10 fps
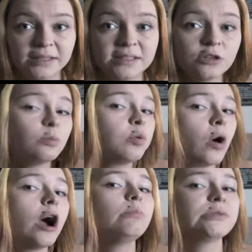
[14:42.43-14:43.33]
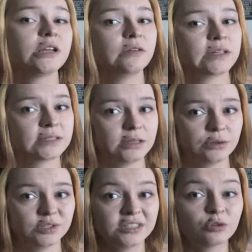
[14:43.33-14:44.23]
Like, these are problem-solving
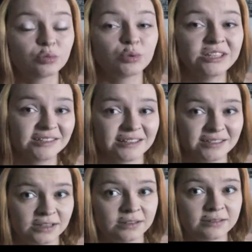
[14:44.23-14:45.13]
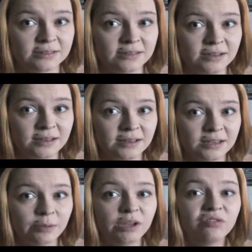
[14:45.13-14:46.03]
skills. These are reasoning skills
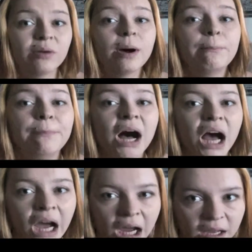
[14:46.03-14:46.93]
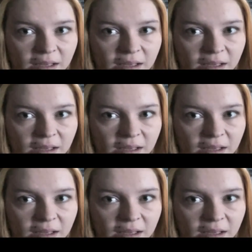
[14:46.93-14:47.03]
coming from a bug.